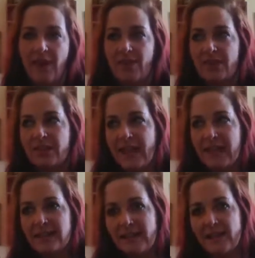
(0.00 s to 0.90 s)
The
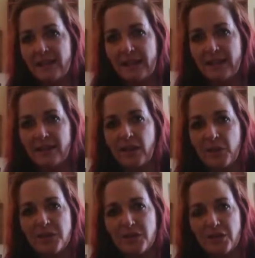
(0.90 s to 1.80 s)
next layer in
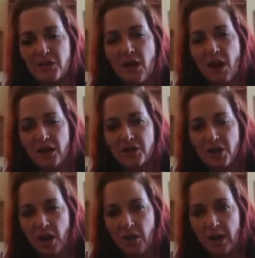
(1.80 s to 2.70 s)
goes into your heart
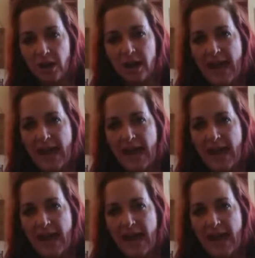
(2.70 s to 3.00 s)
chakra.